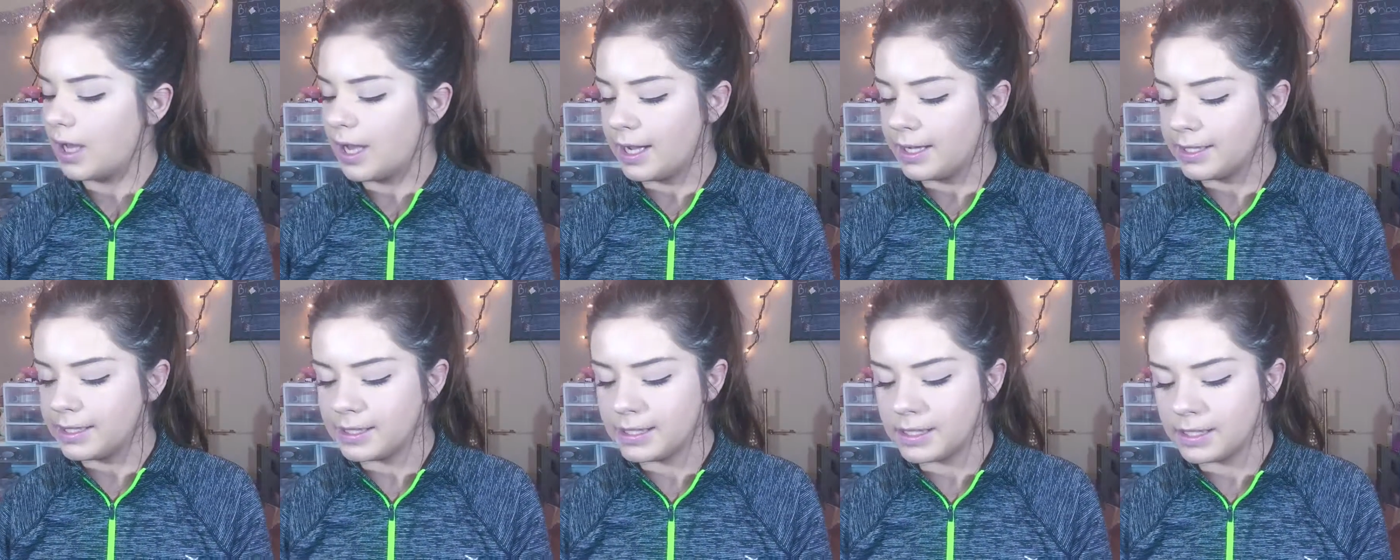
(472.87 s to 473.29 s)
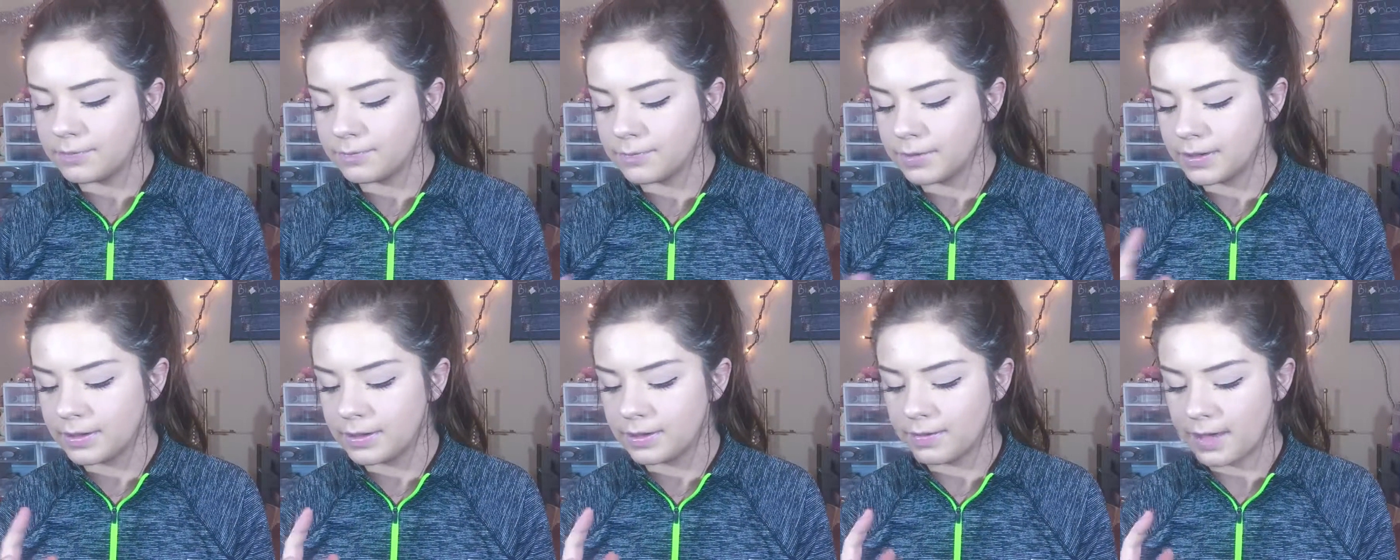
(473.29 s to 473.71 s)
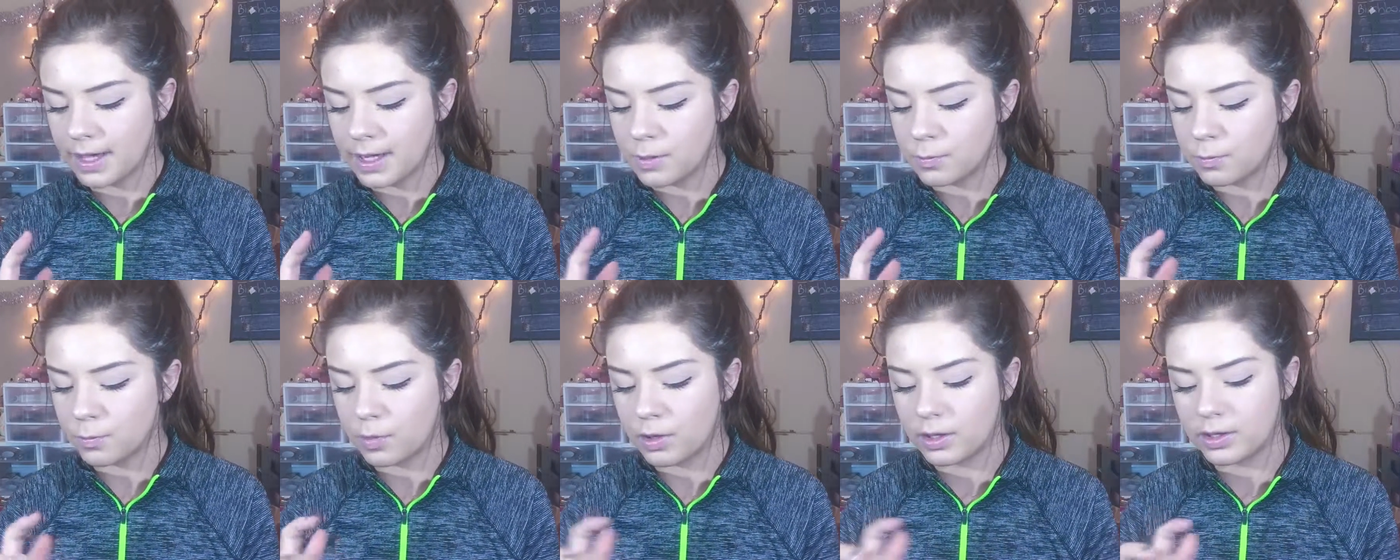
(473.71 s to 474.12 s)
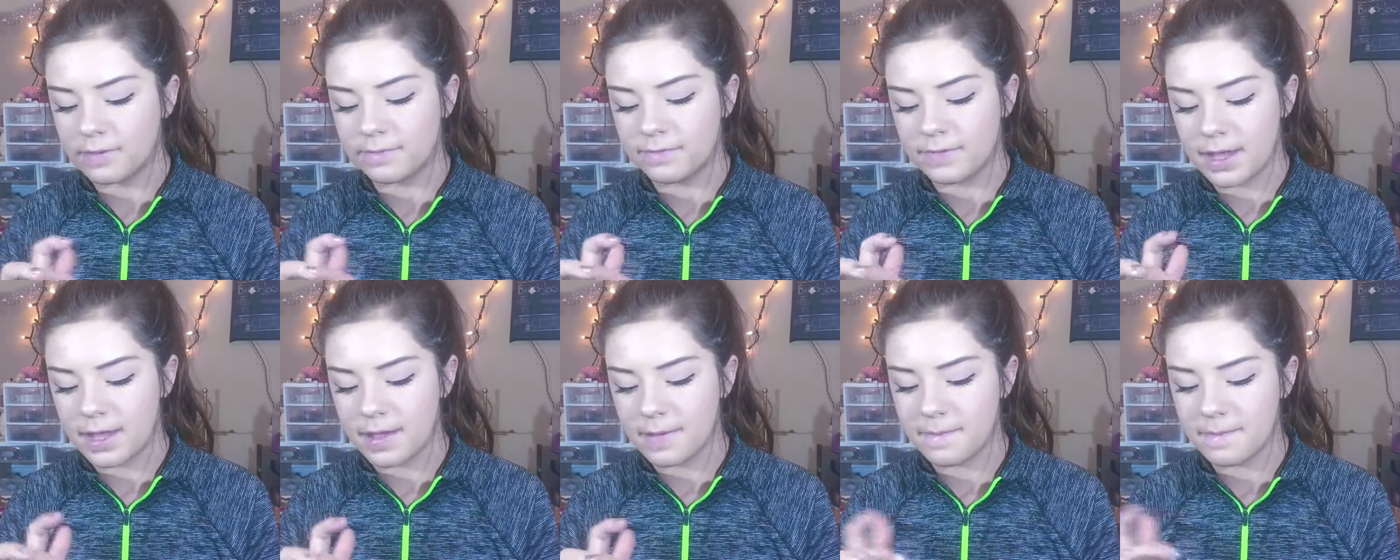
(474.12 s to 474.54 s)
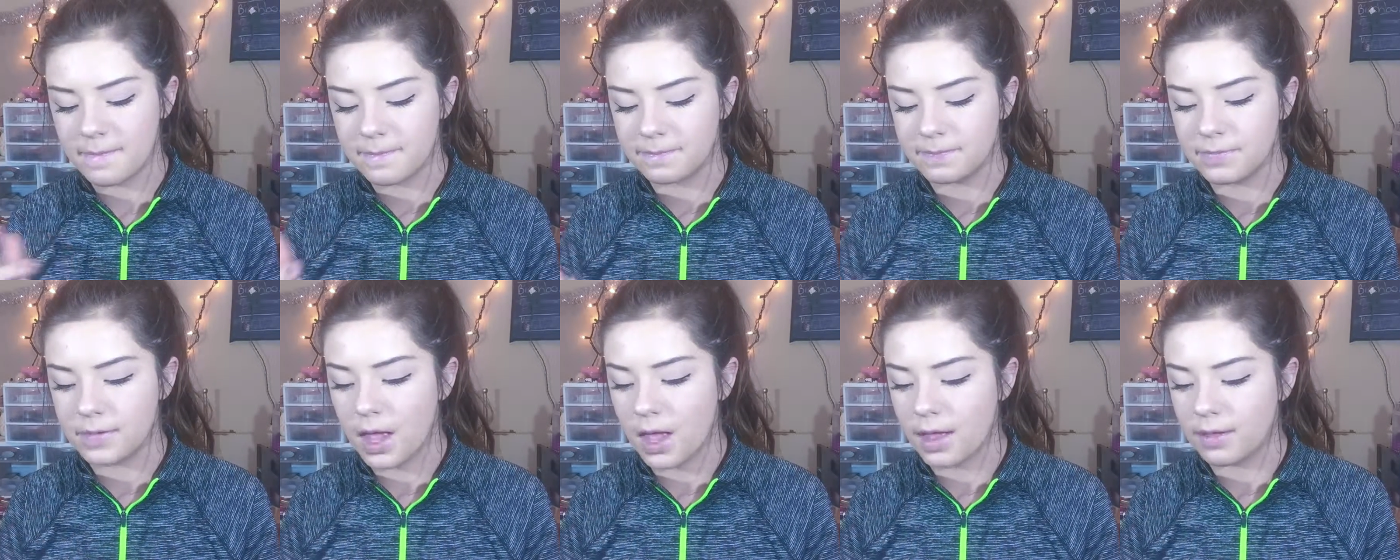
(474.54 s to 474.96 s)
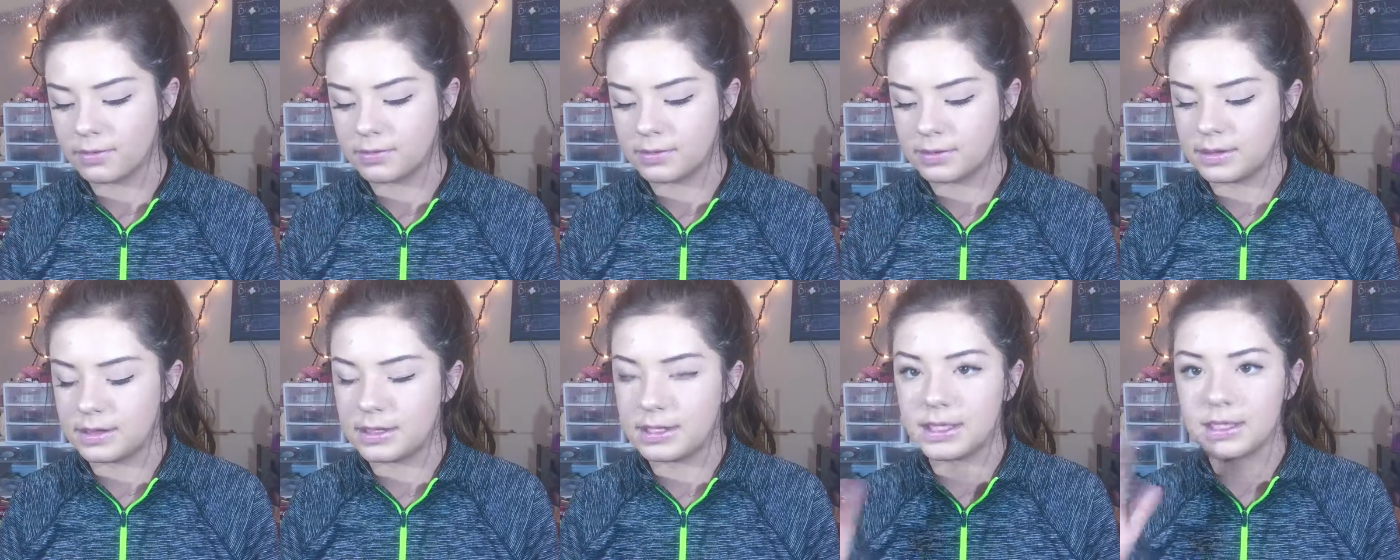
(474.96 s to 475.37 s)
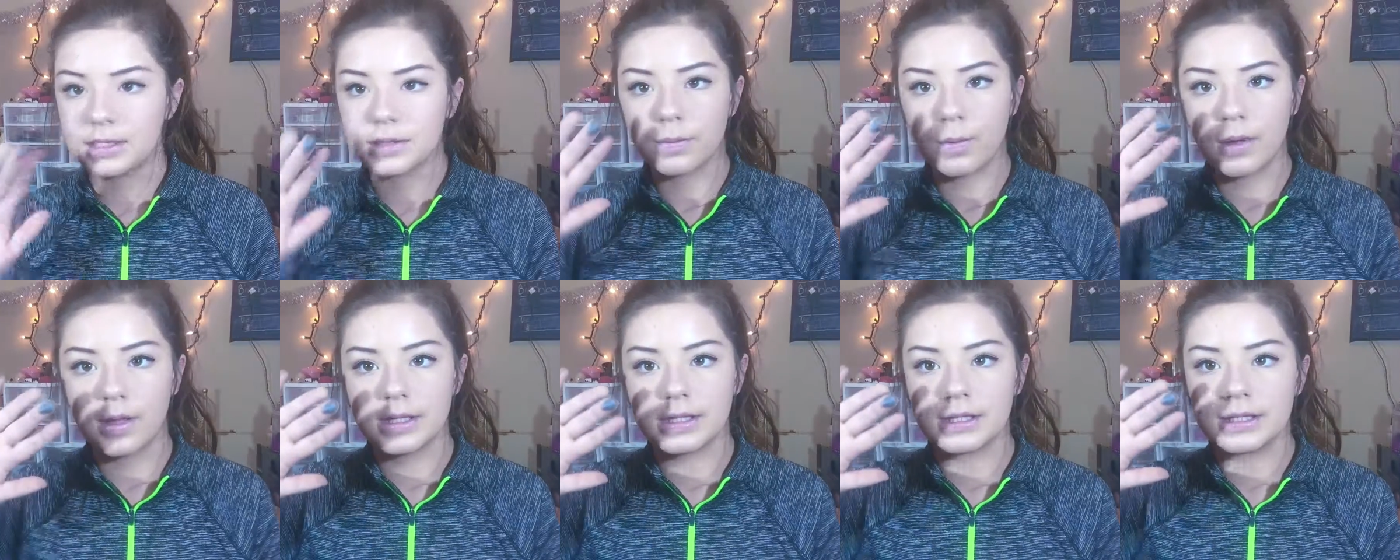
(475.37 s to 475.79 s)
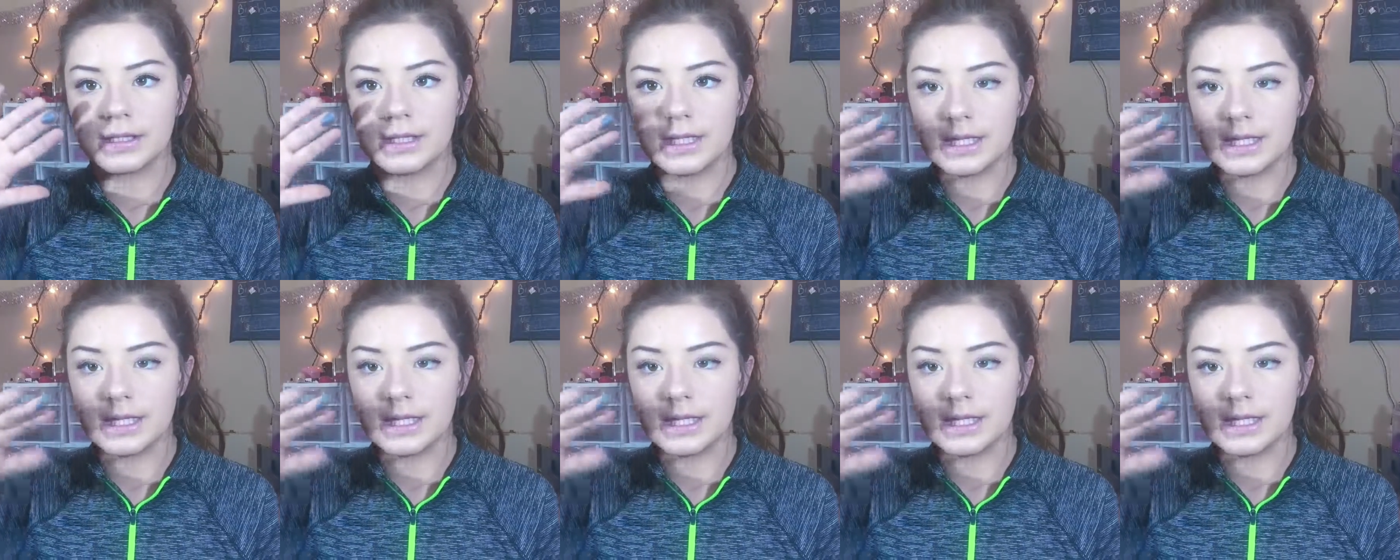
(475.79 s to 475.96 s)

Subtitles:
I didn't really like one of them, not these ones.